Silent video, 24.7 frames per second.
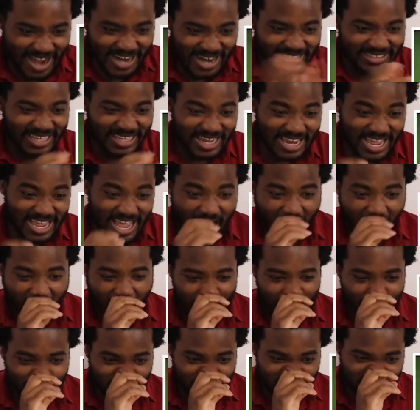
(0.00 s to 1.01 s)
then he
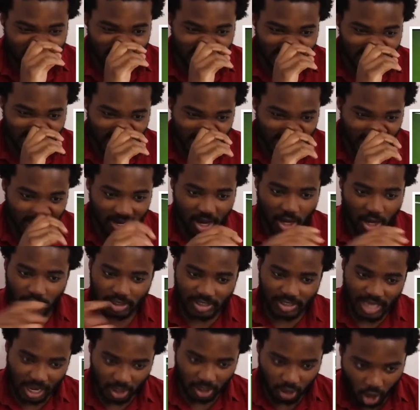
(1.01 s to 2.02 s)
hops to the second
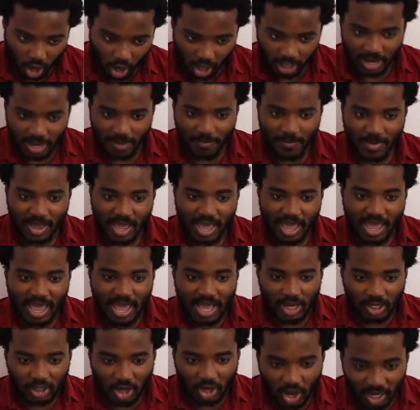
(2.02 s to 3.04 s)
cut. Yeah, cut it.
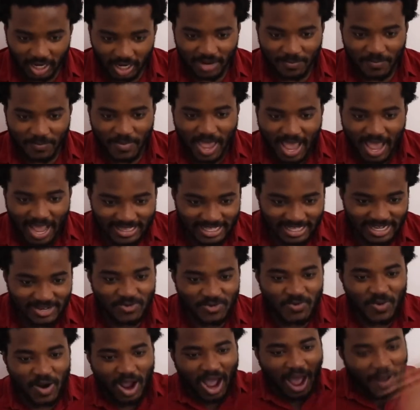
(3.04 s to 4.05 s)
Cut it. And then
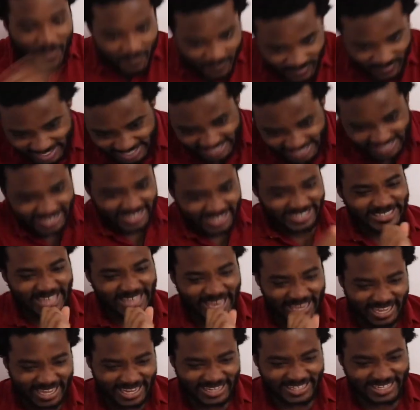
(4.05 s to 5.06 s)
you hop into the
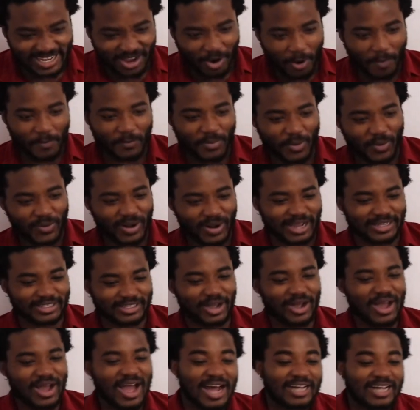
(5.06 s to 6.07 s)
second cut. Don't
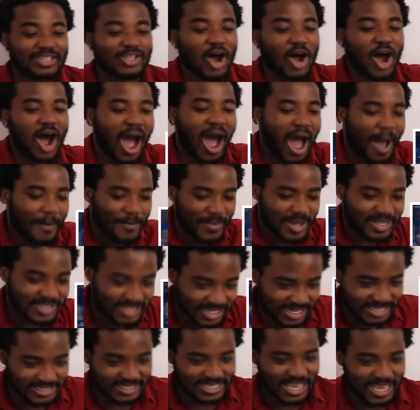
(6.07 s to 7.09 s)
the, the hop
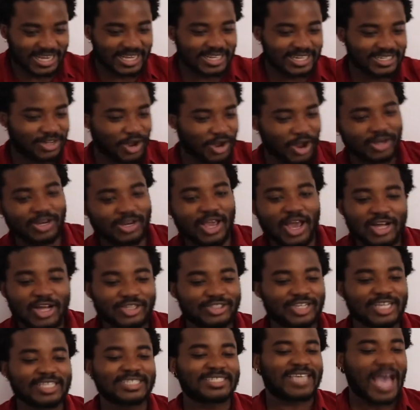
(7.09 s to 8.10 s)
into the second cut
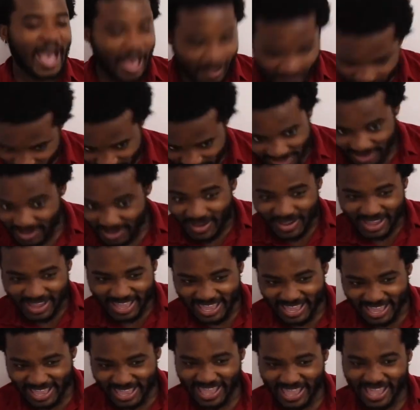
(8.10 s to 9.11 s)
just got me.
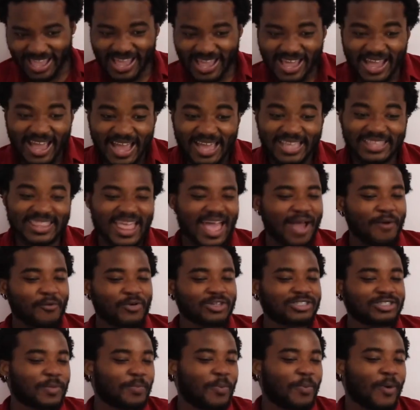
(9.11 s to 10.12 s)
that
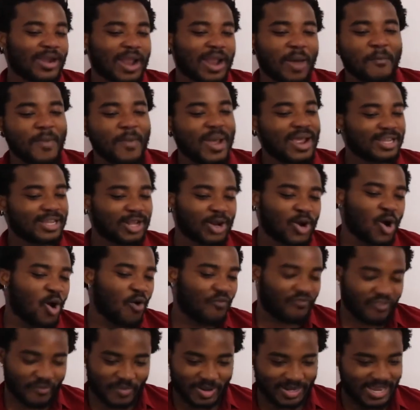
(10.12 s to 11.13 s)
was the part that made the
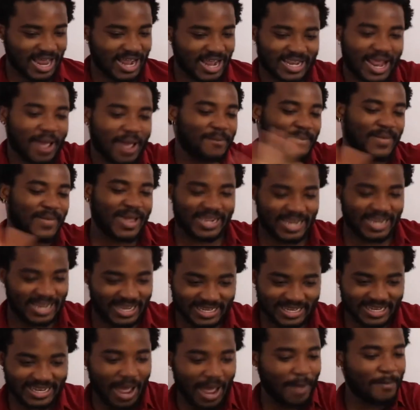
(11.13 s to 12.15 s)
goal for me. That, that made it.
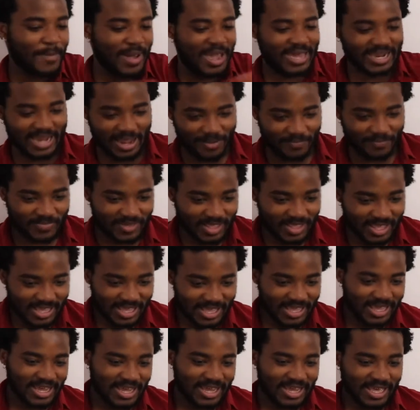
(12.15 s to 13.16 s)
That made it.
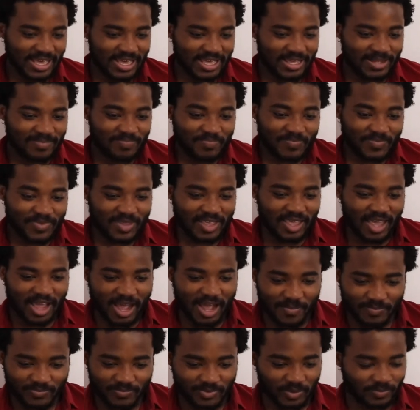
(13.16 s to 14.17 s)

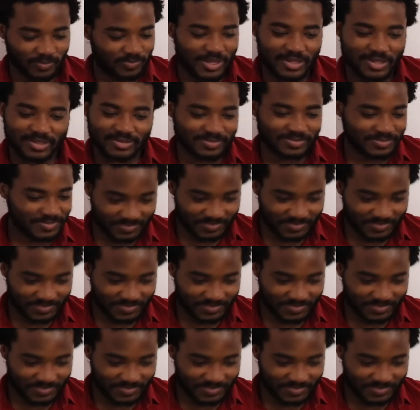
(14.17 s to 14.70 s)
Yep. Yeah.